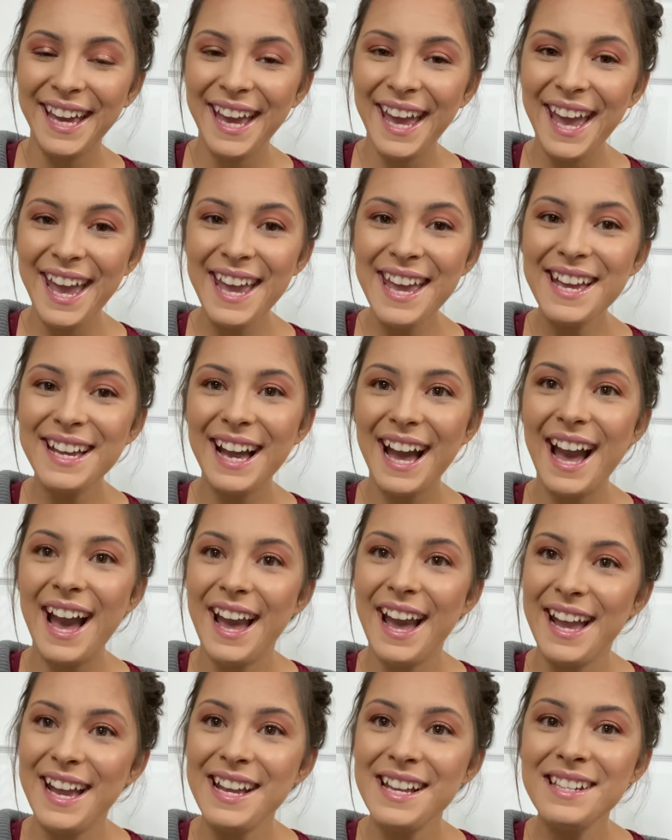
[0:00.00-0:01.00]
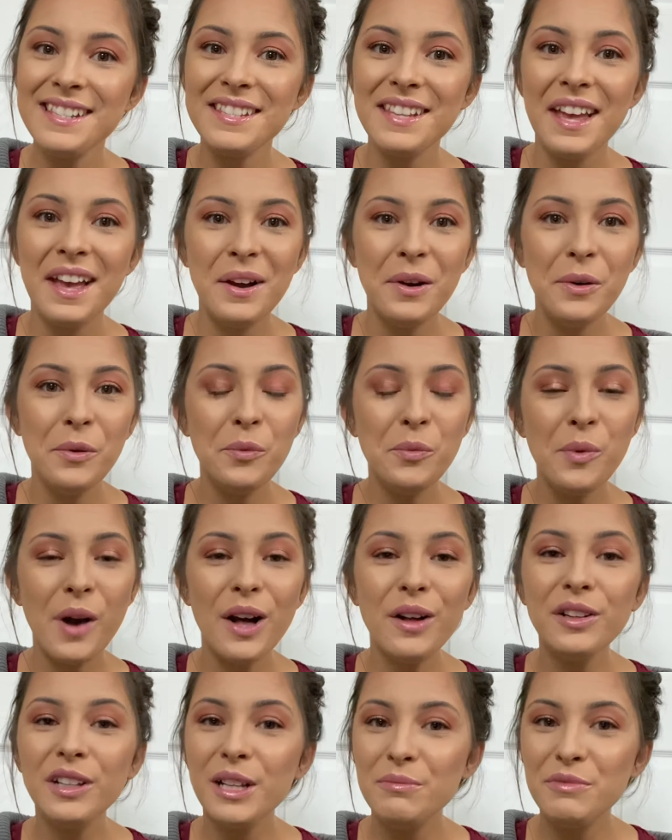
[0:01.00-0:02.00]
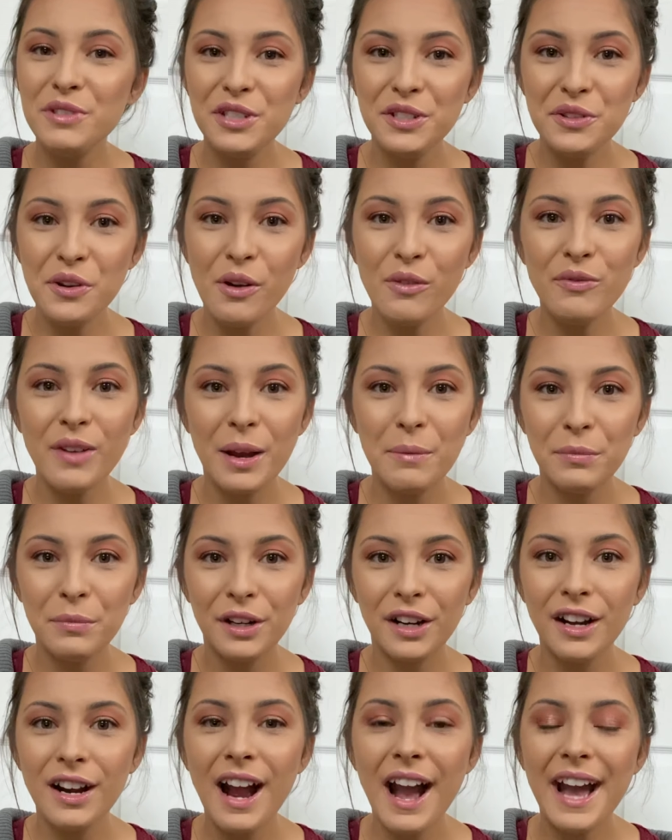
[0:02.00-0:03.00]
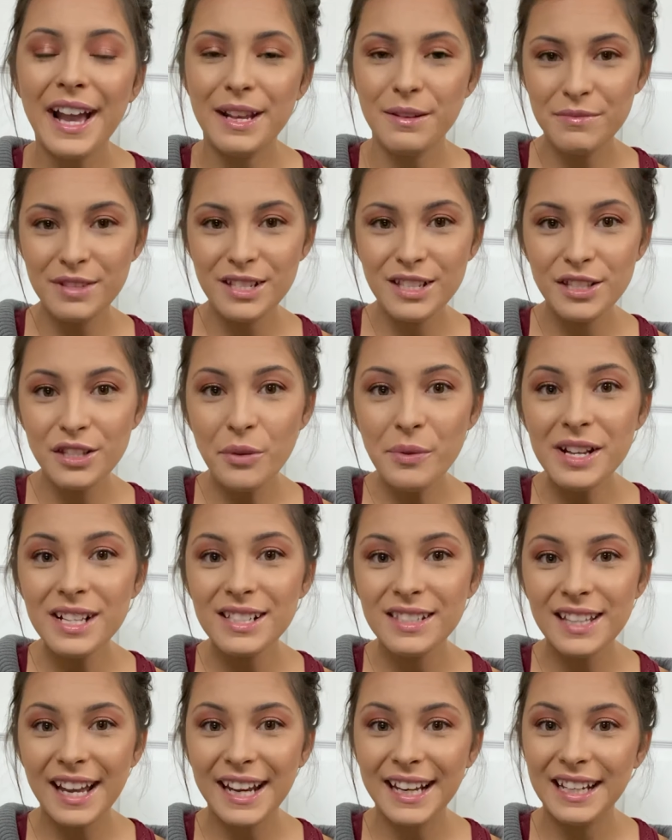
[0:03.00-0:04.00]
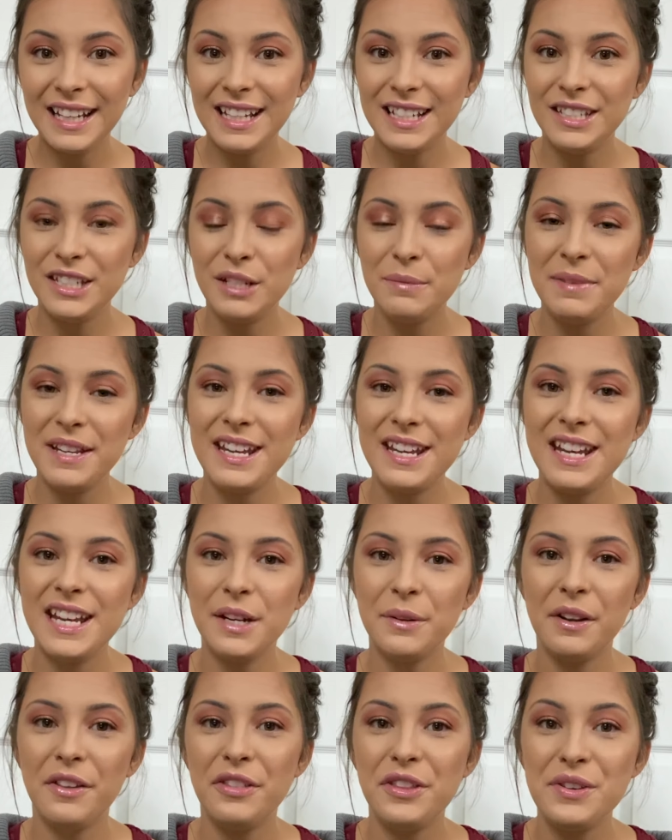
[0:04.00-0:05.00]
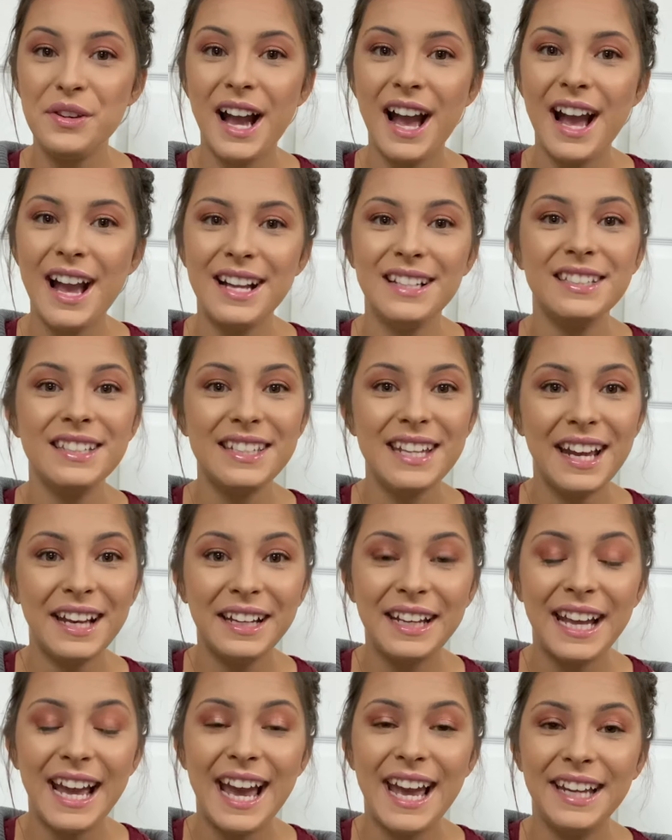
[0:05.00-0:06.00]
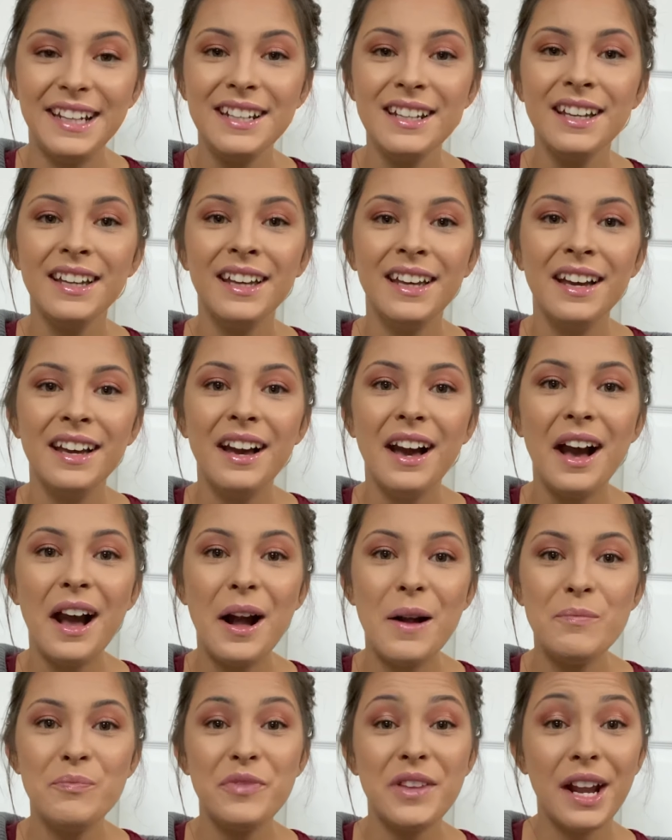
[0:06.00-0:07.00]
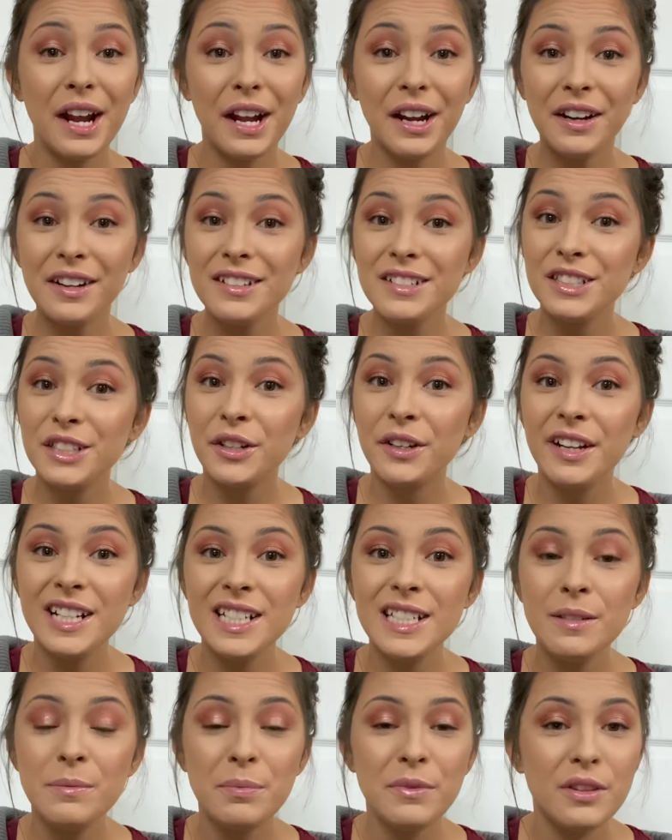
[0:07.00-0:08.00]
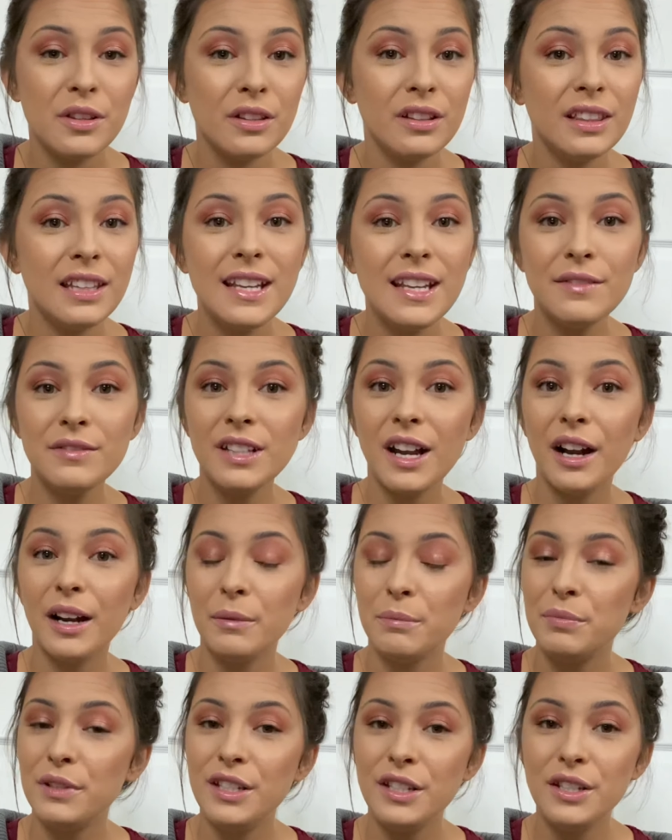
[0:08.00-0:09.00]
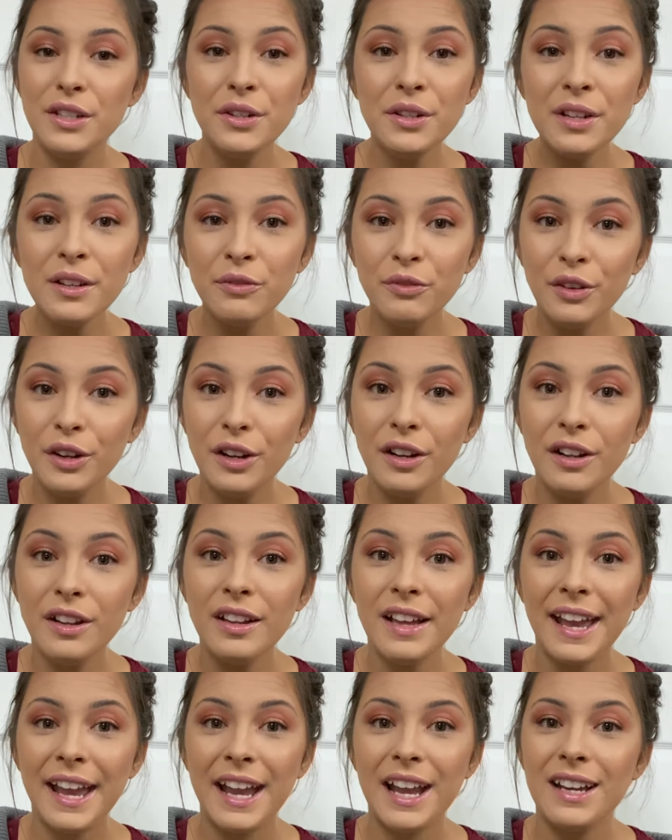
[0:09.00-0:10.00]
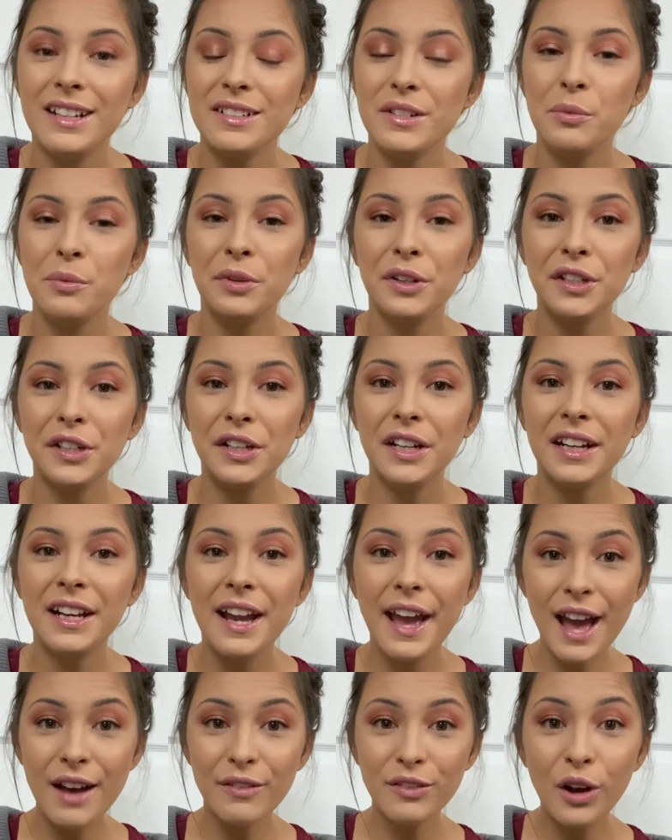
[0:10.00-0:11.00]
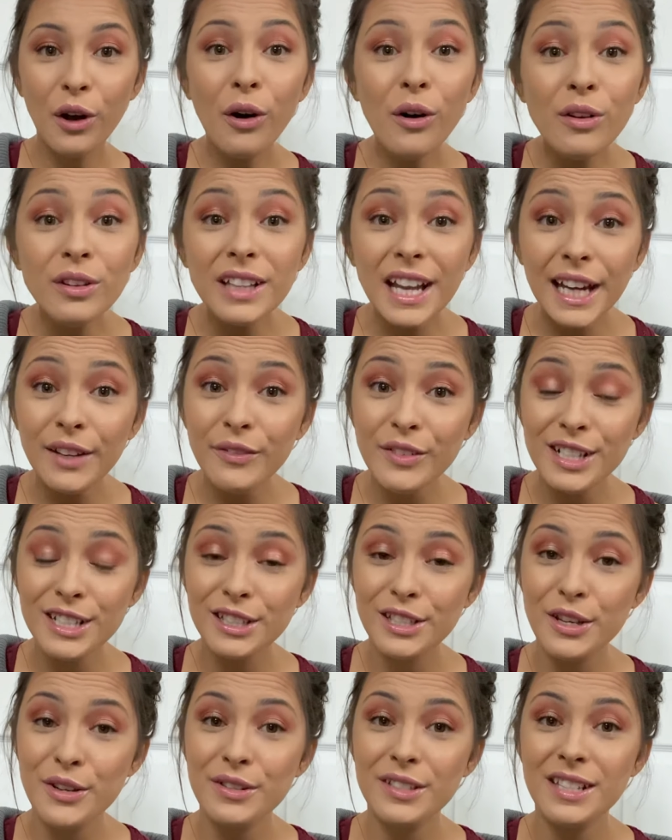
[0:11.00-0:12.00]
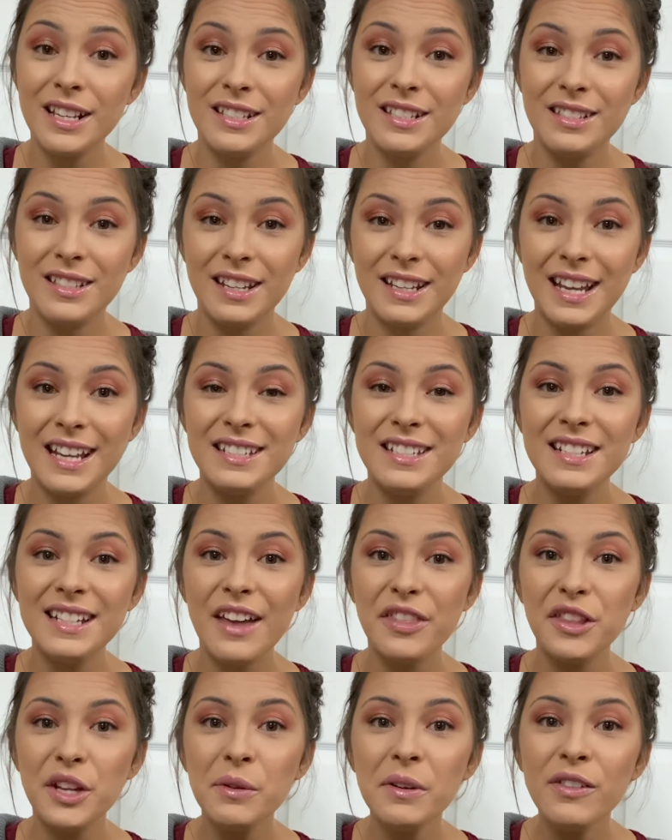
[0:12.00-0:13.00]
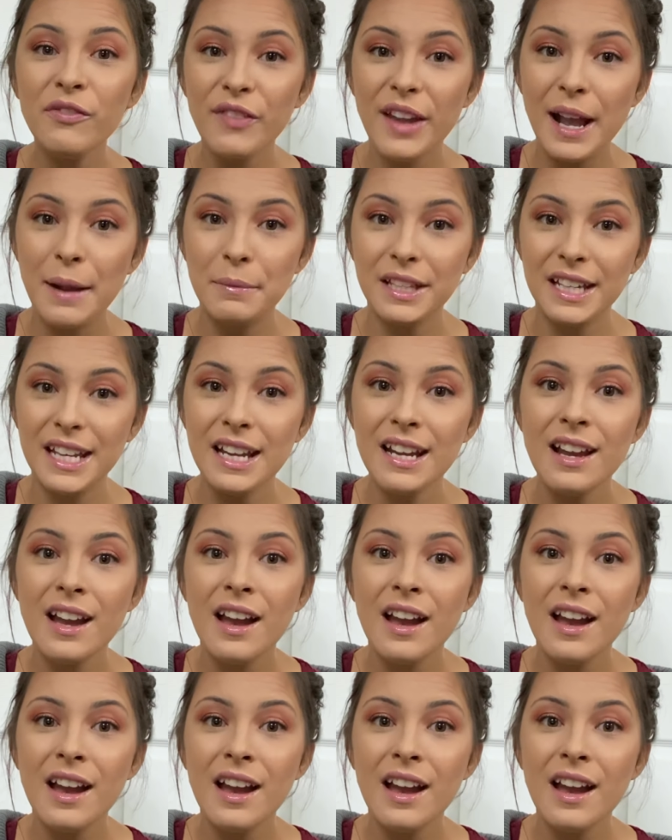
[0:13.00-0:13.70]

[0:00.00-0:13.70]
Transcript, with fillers: Hey guys, welcome to November. I am so excited to be here with you guys yet again. Um, the air is crisp, the leaves are beautiful, and we're gonna have a whole lot of excuses to get together with family